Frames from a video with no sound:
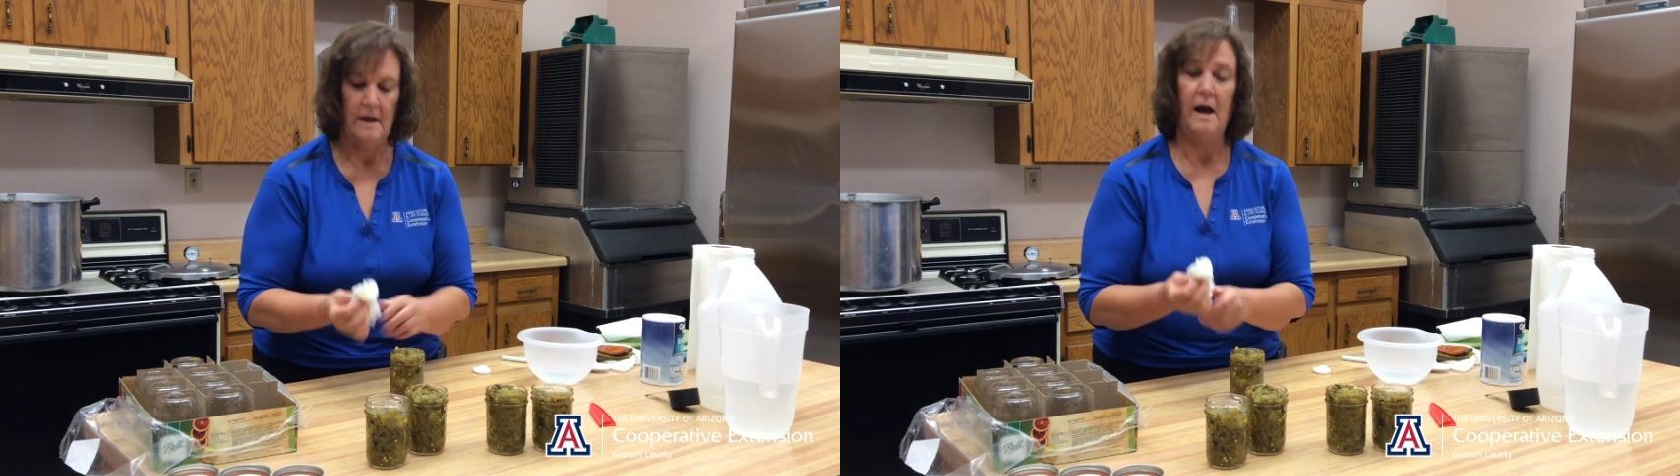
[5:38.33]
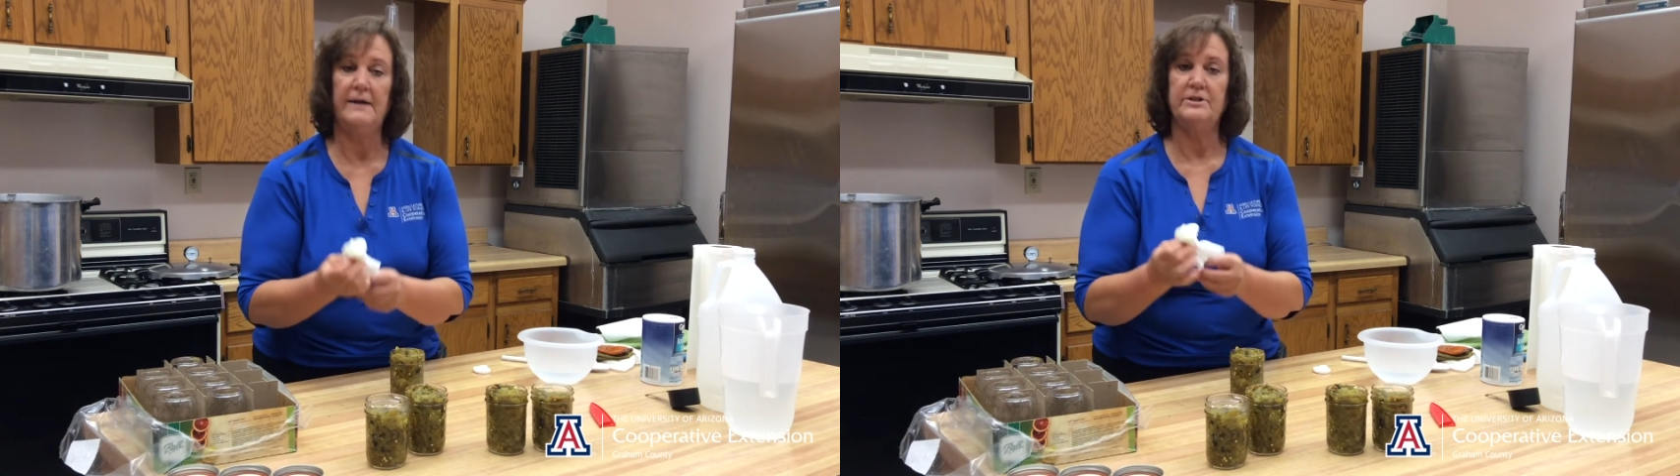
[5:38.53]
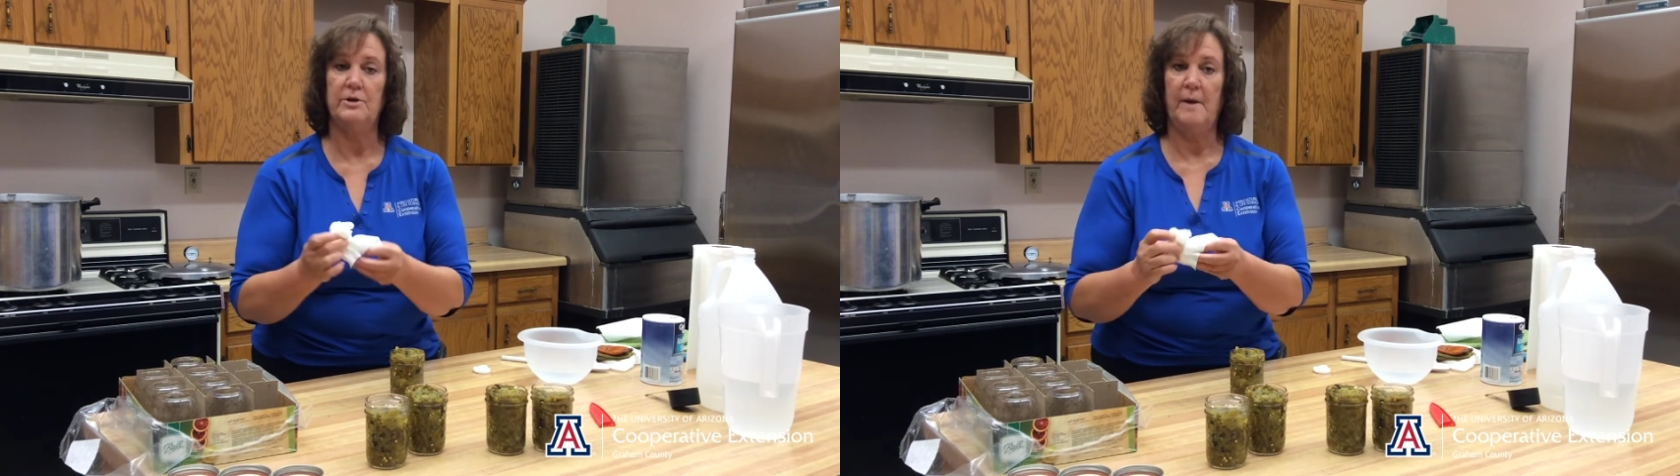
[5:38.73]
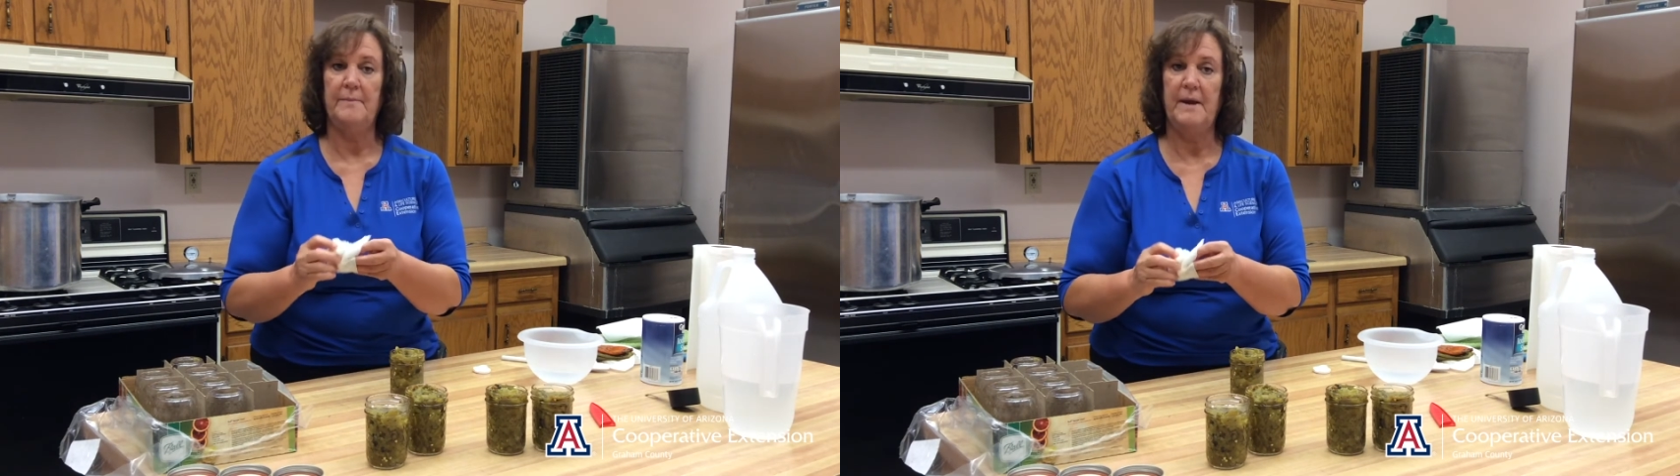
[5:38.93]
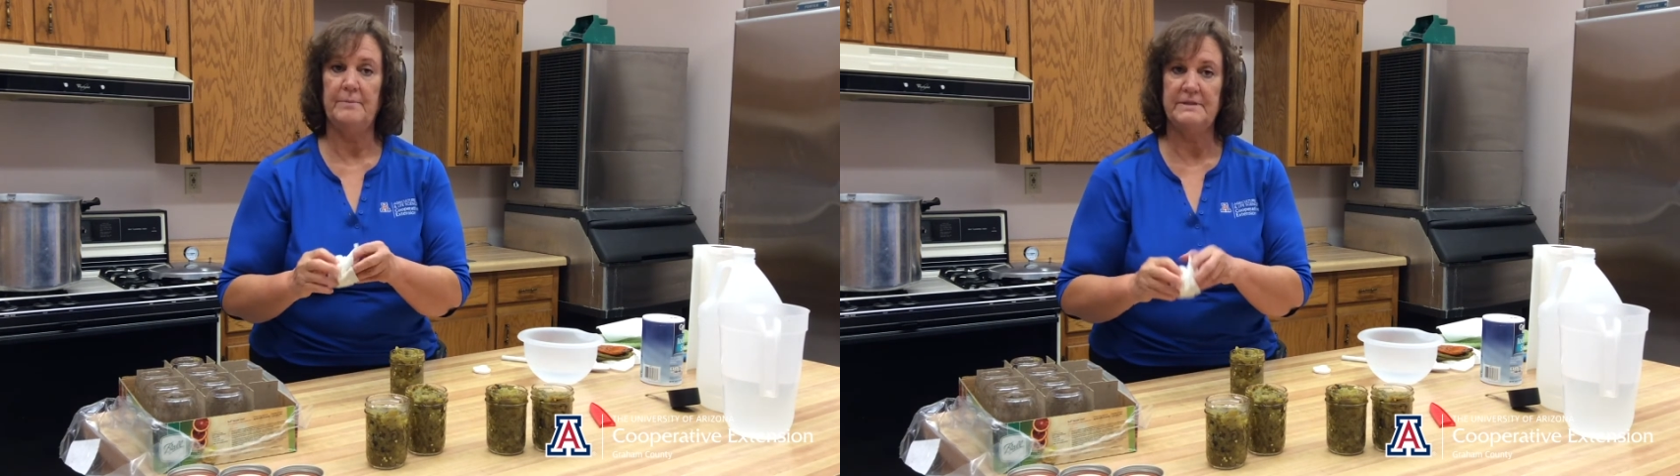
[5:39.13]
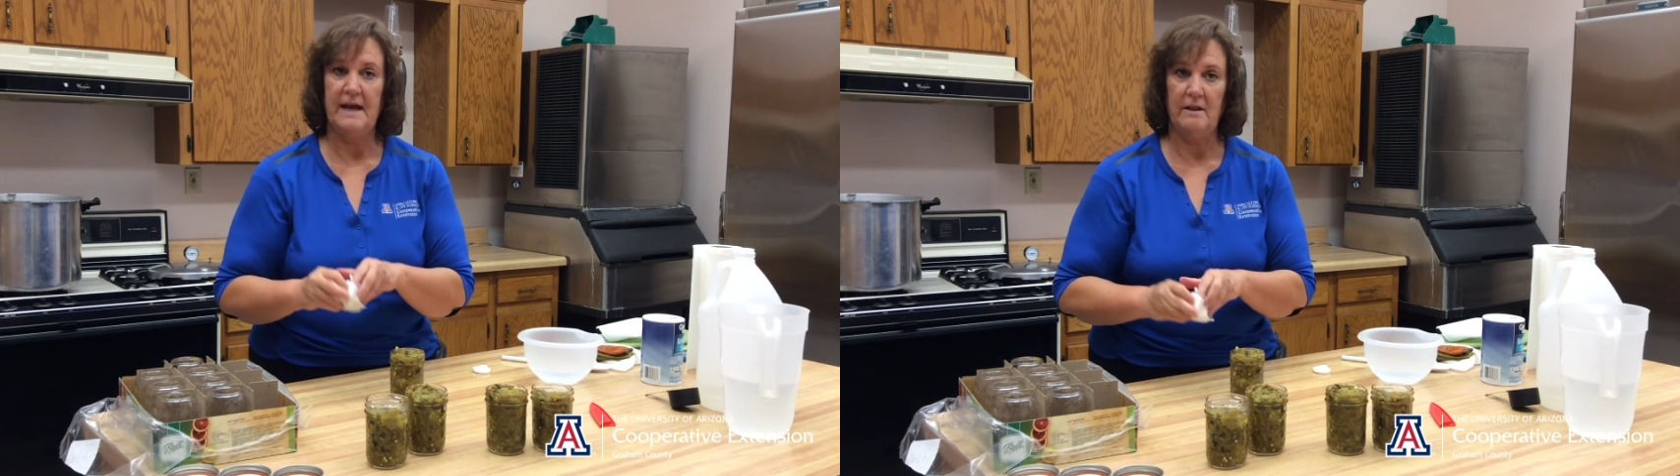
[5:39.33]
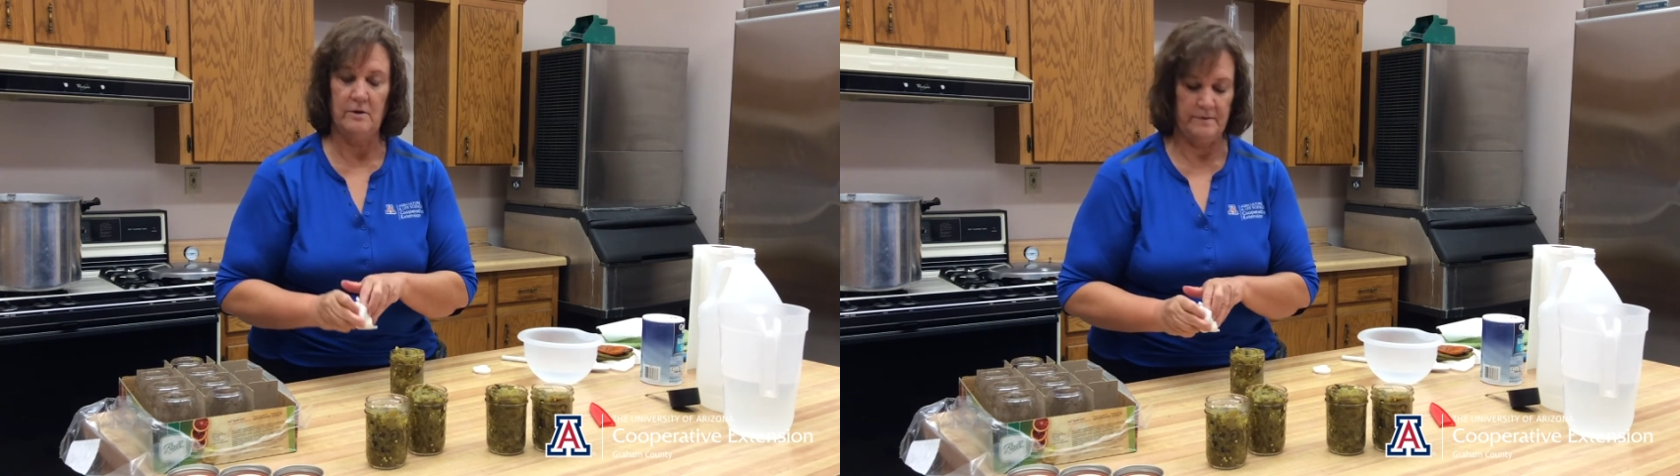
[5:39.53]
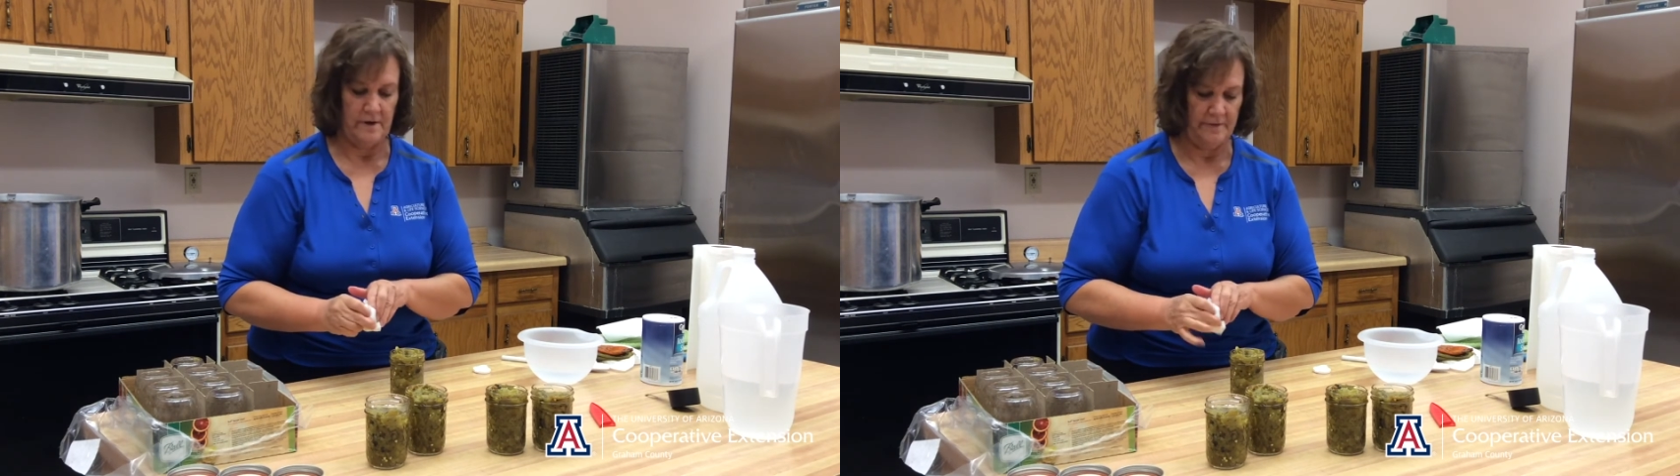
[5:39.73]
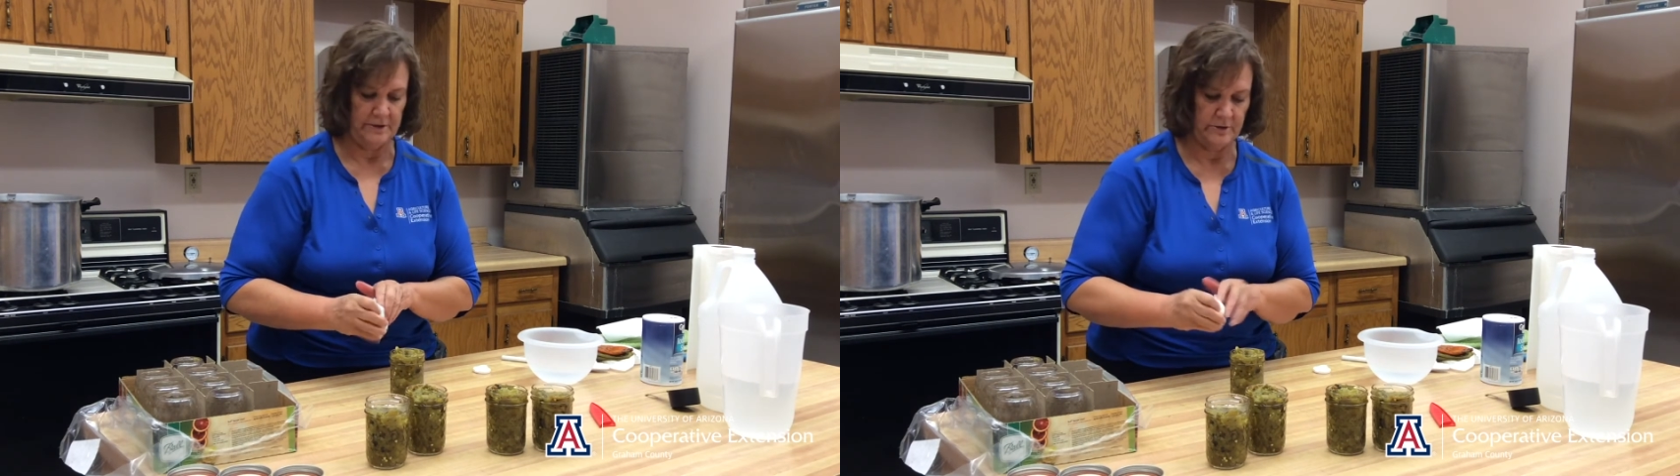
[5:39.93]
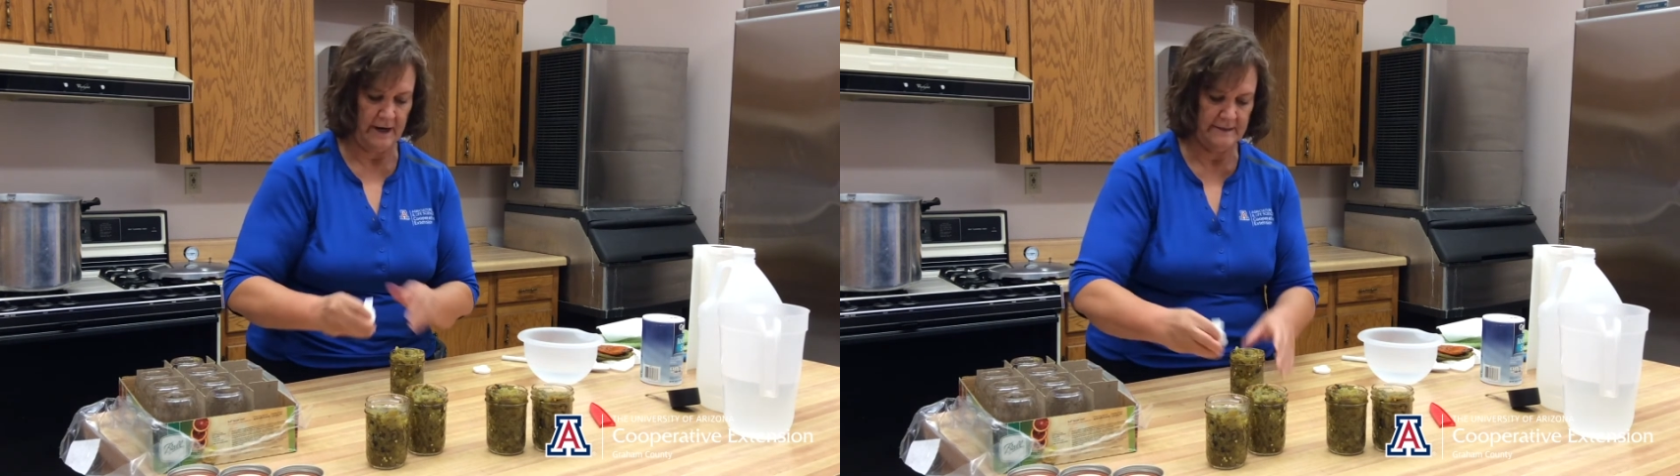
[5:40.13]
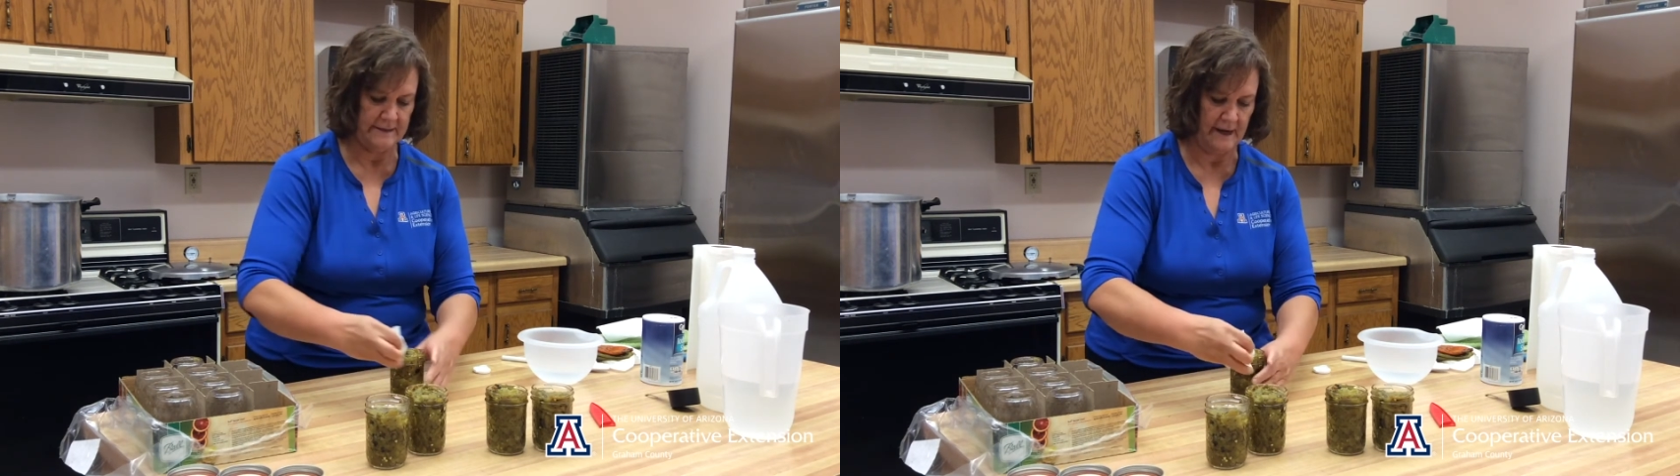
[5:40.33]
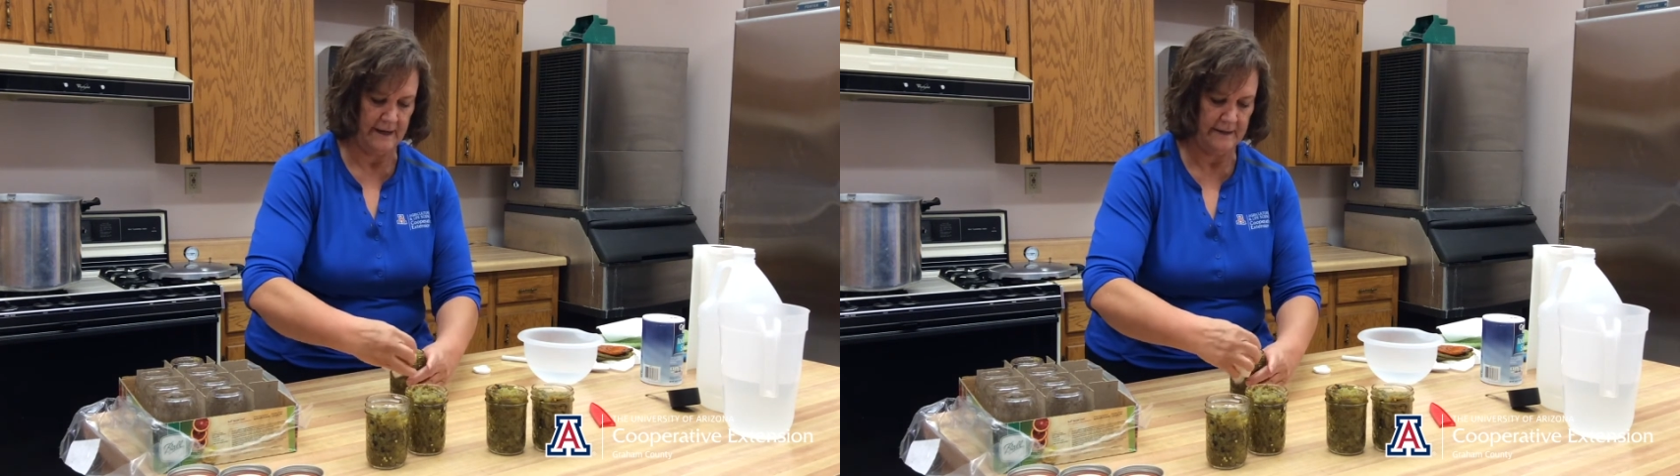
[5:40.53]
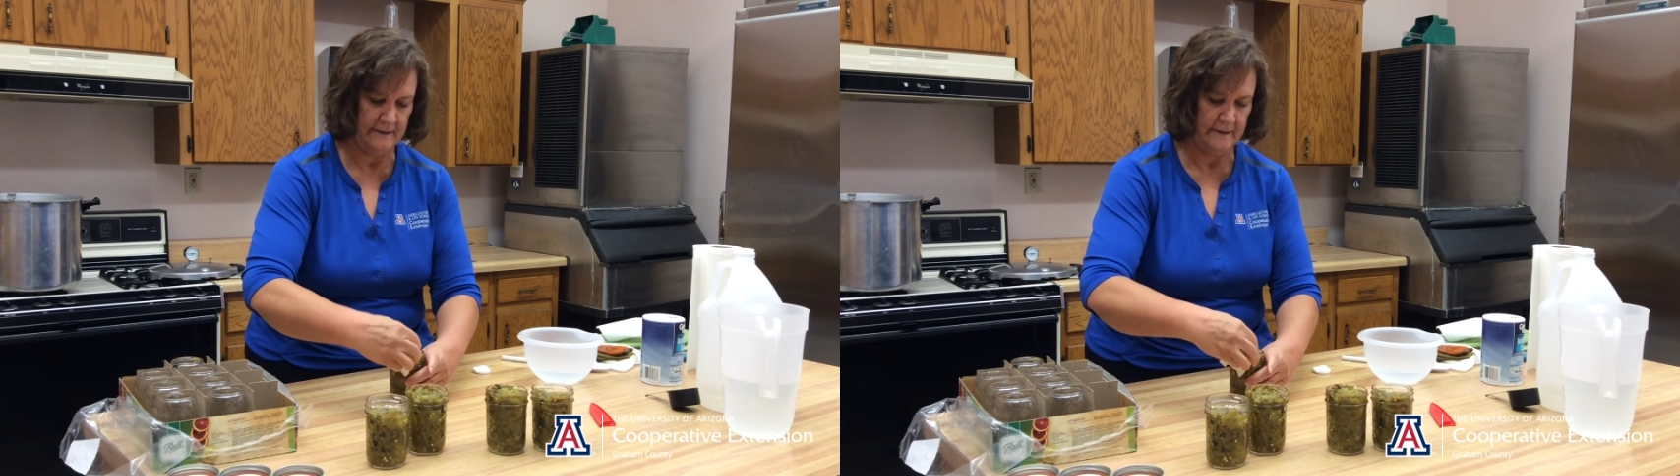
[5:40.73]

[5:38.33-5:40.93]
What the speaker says: I turn my paper towel over on the dry side